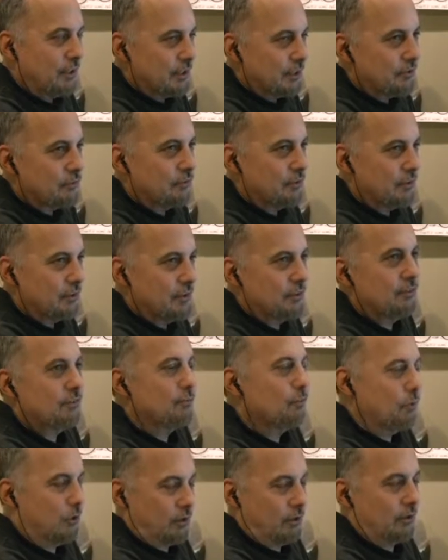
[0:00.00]

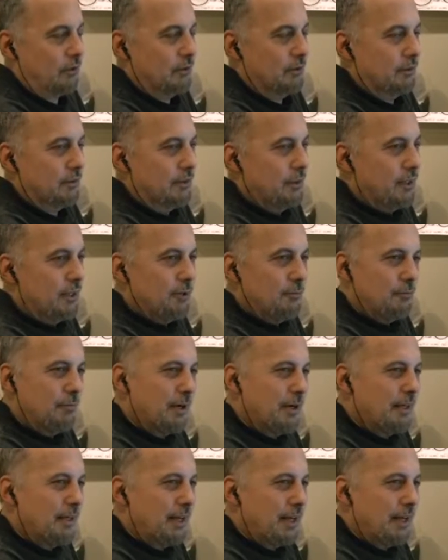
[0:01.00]
is work.
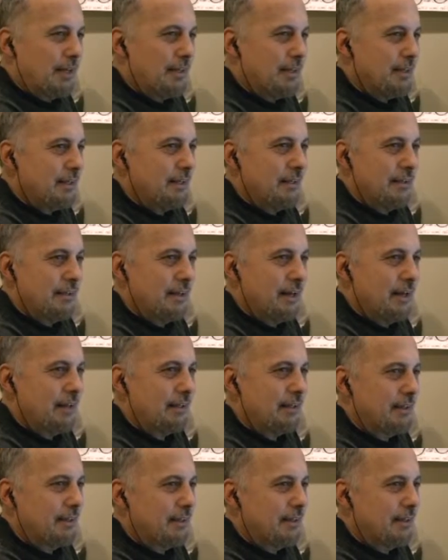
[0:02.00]
But I think that